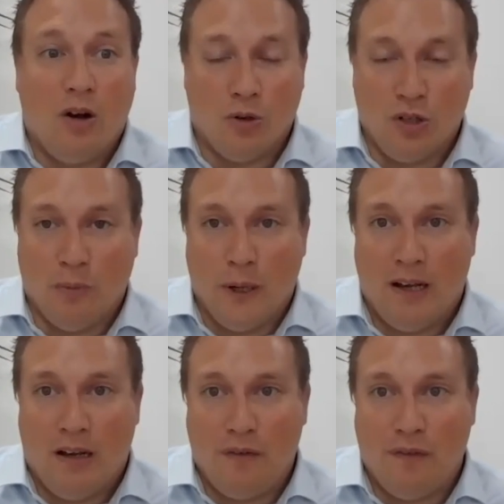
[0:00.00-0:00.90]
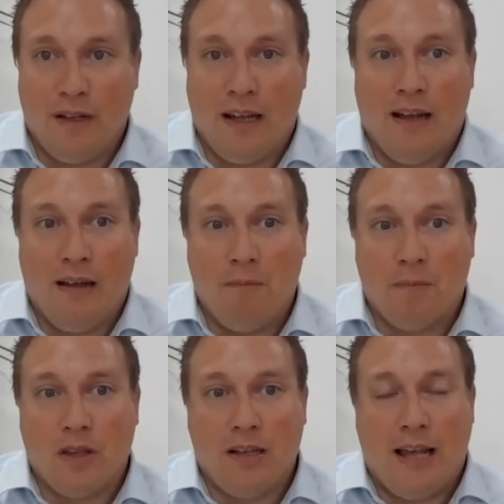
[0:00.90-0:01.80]
on your behalf.
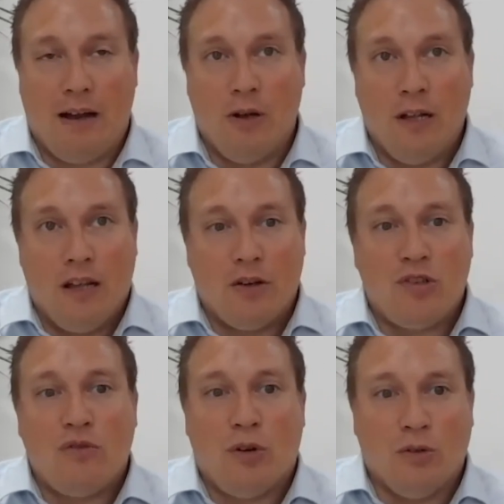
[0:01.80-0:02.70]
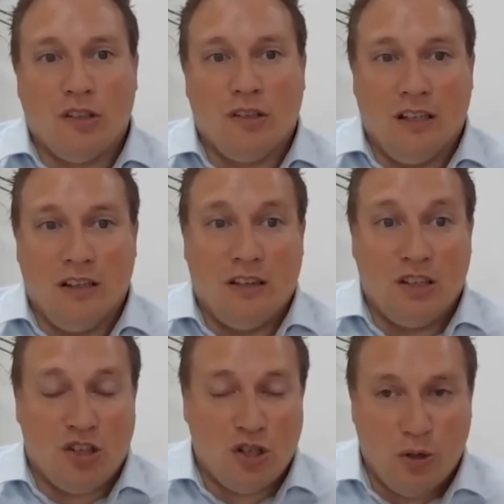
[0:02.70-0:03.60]
Now, those two roles and
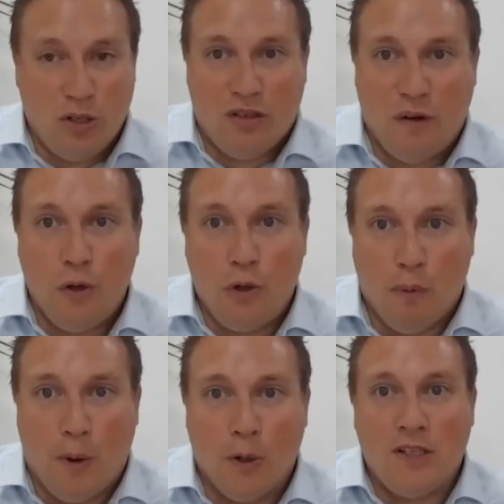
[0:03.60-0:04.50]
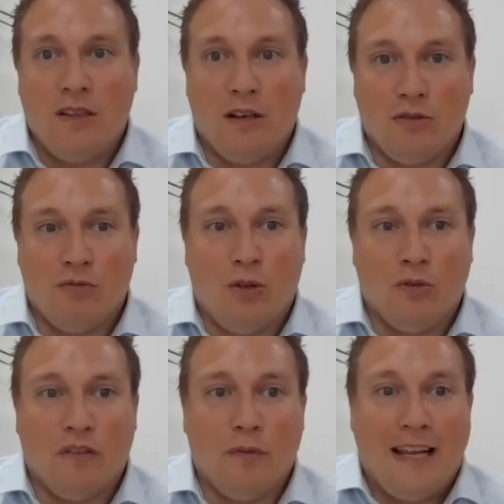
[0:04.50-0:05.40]
the choice of who you appoint in those
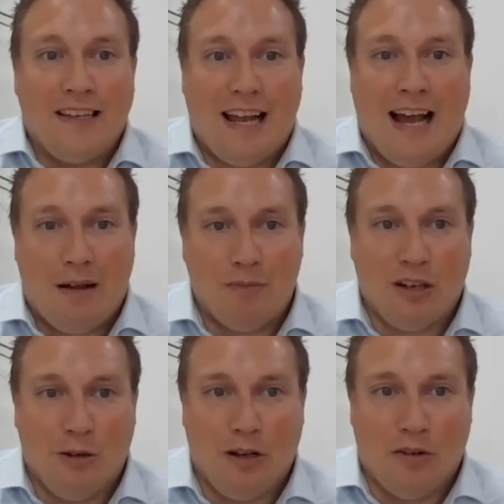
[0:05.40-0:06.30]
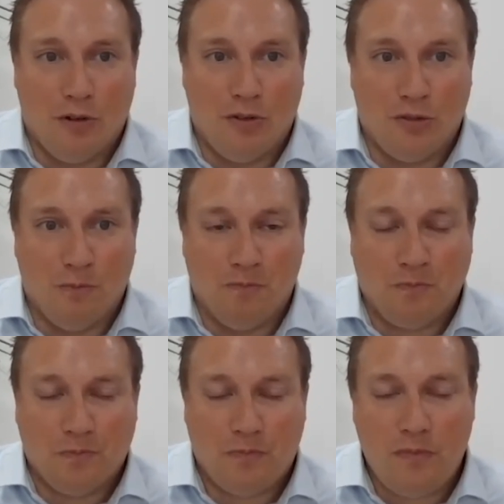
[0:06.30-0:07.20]
roles, for me, is absolutely crucial.
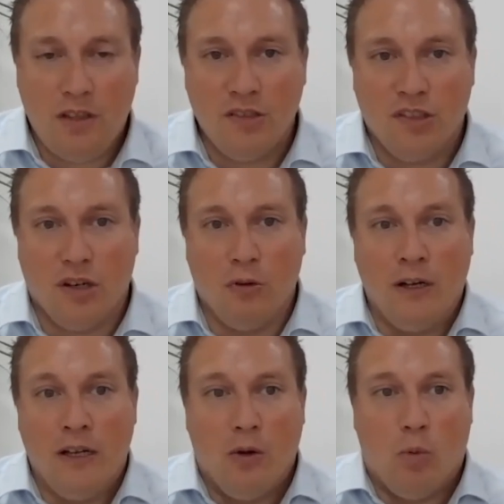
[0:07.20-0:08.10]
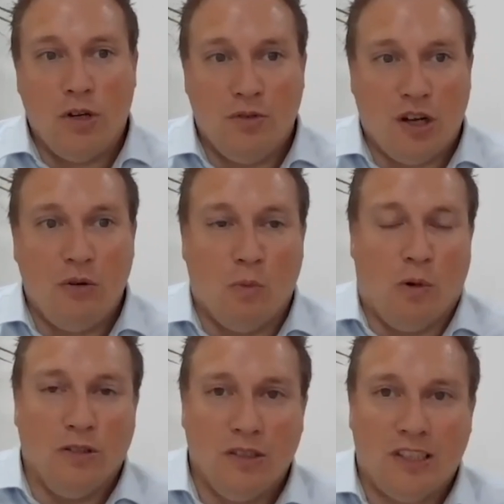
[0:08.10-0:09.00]
So what you don't
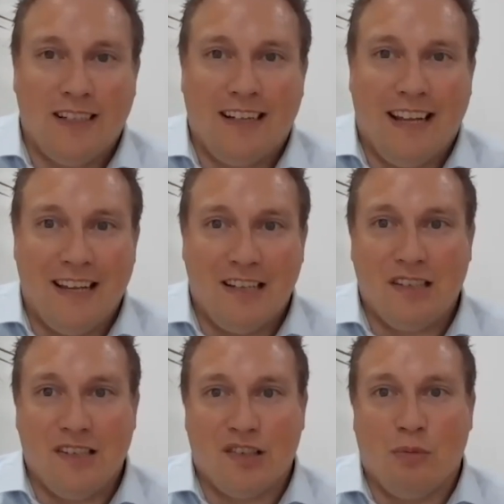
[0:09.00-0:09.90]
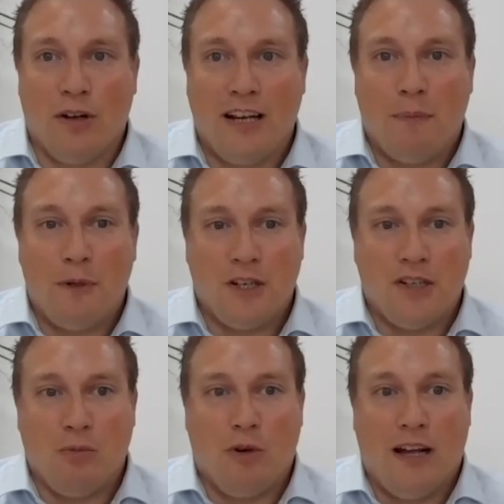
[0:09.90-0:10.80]
want is someone in a
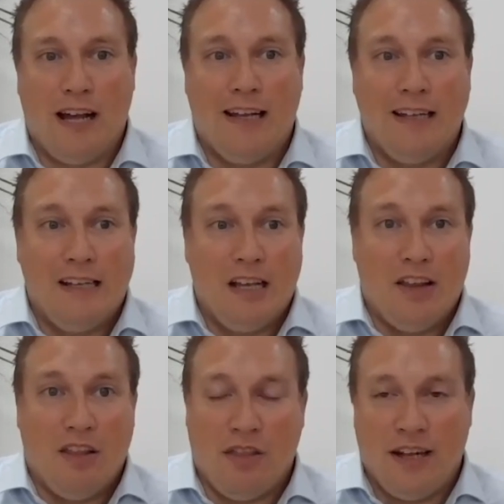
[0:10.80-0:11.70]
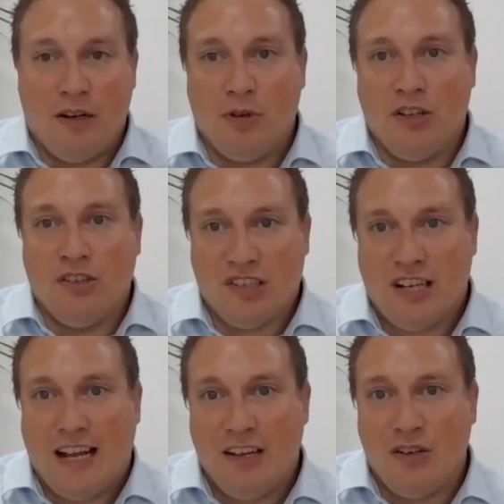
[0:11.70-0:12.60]
position where they don't
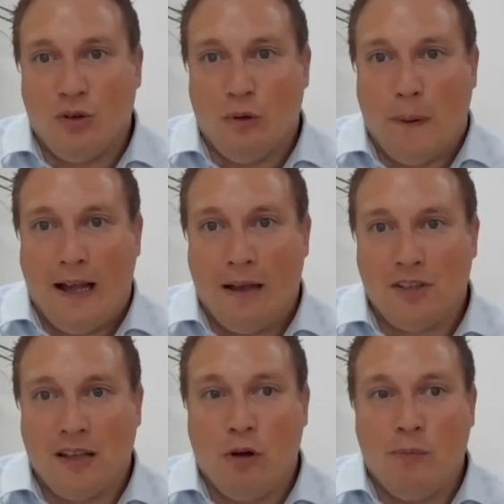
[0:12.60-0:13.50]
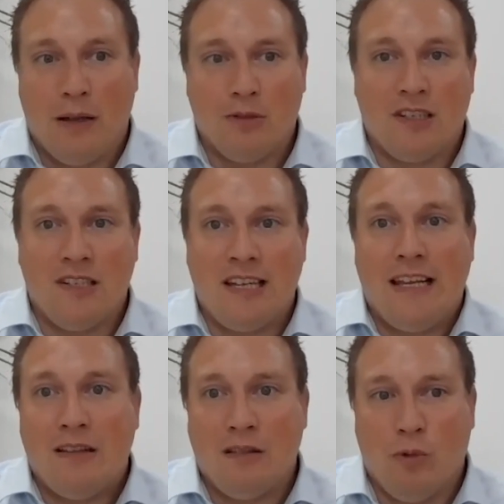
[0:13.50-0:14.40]
understand, or perhaps they won't be able to
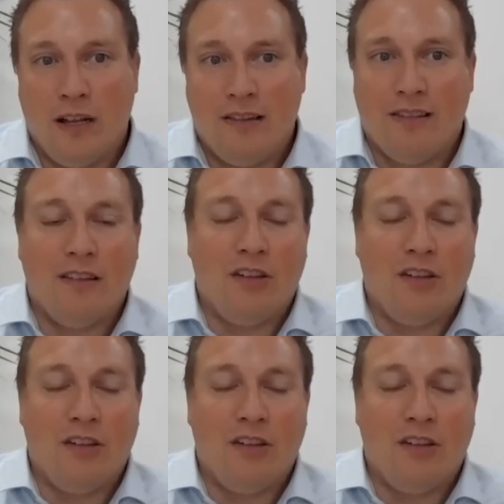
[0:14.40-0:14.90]
deal with